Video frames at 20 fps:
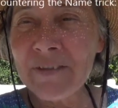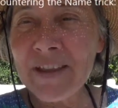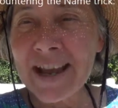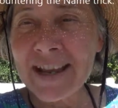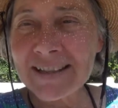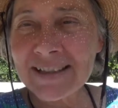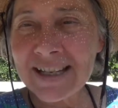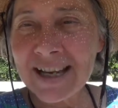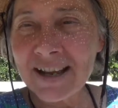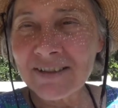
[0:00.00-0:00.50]

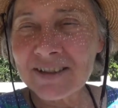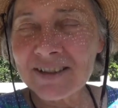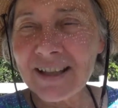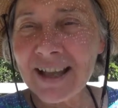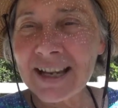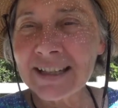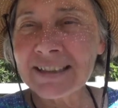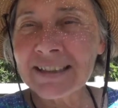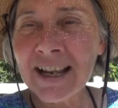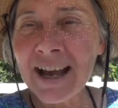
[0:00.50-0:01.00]
that sounds
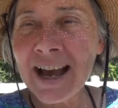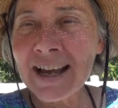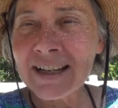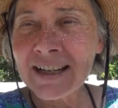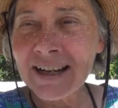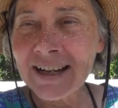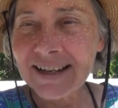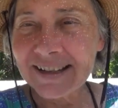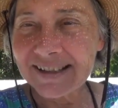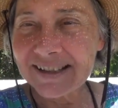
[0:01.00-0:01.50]
like not
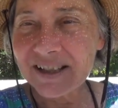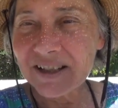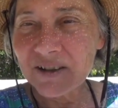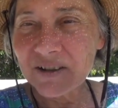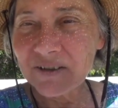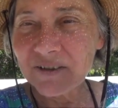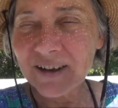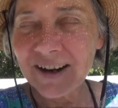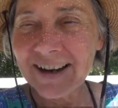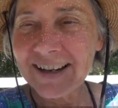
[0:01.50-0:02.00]
us,
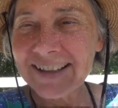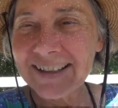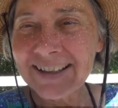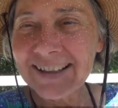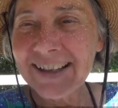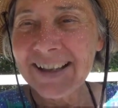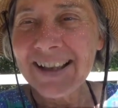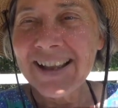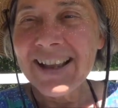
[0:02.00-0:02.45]
right?